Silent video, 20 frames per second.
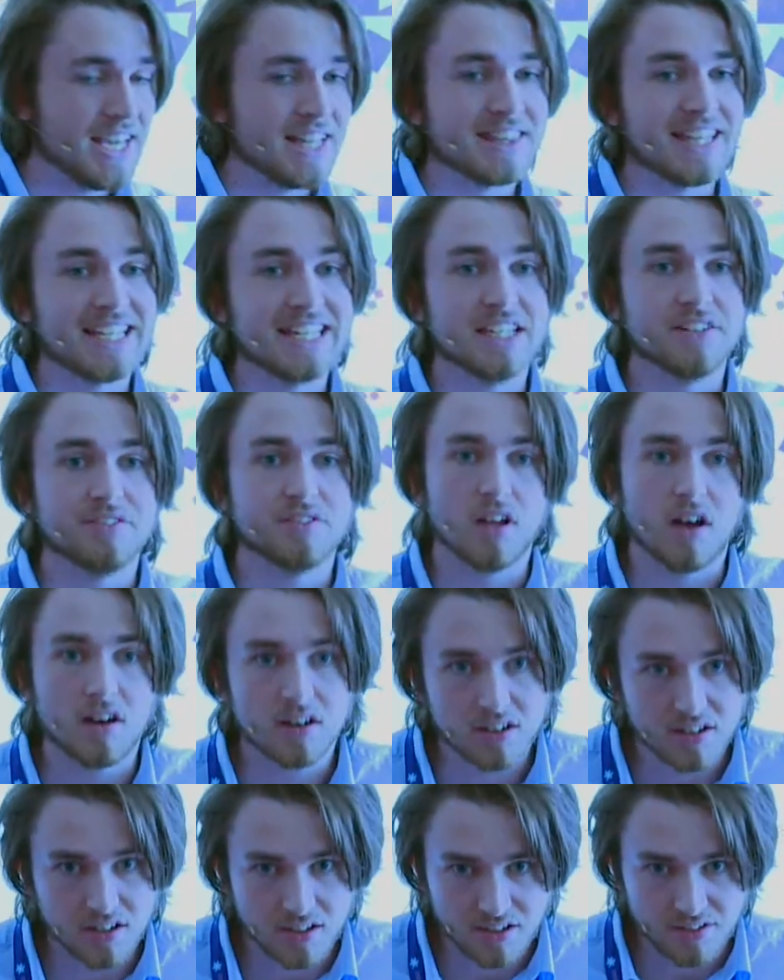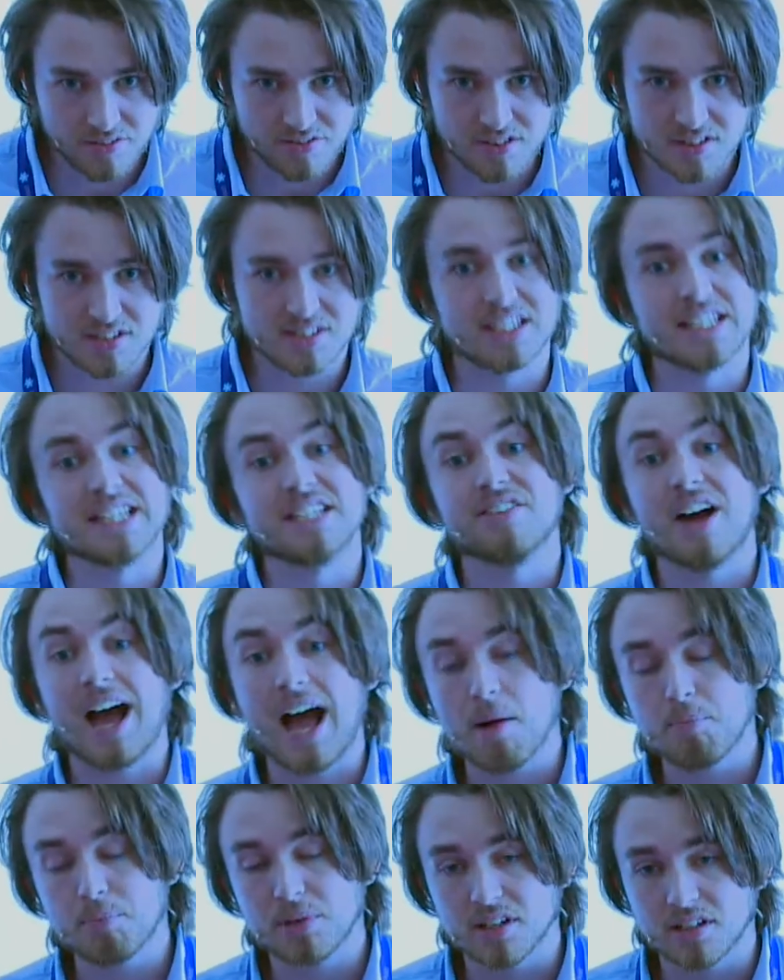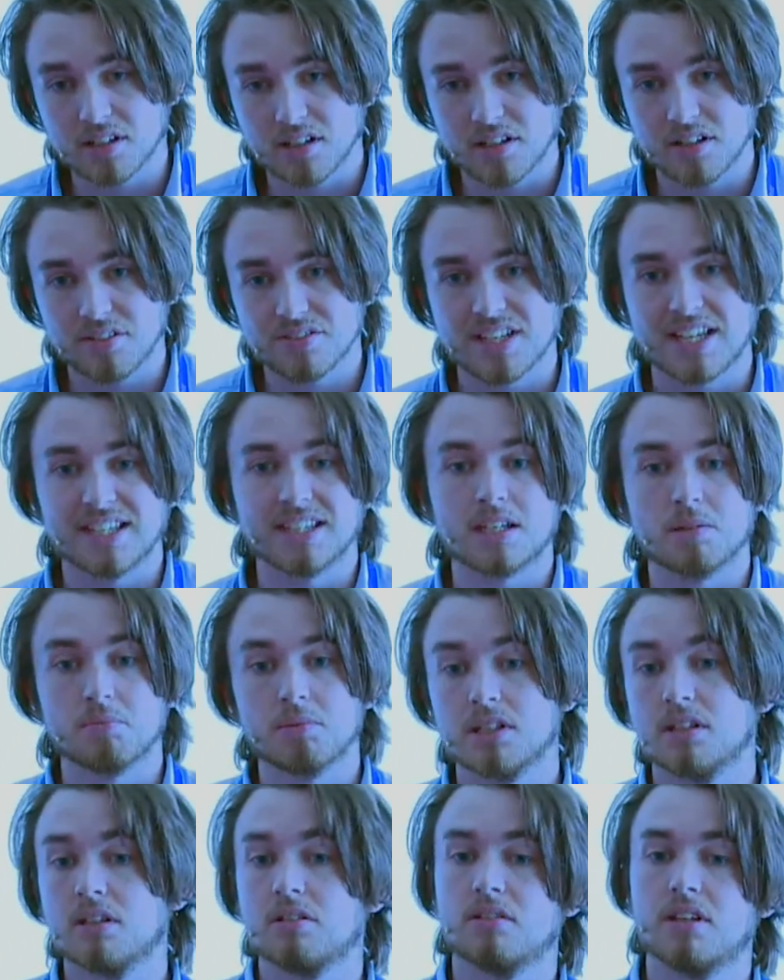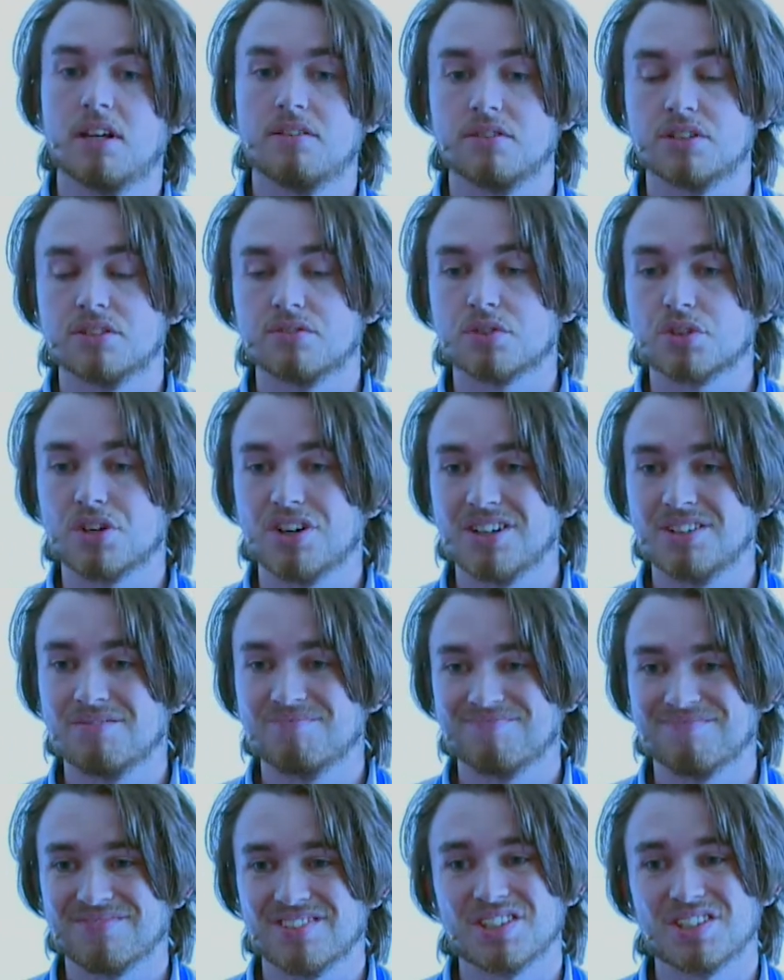they live longer lives, they live happier lives, and they commit lower levels of crime.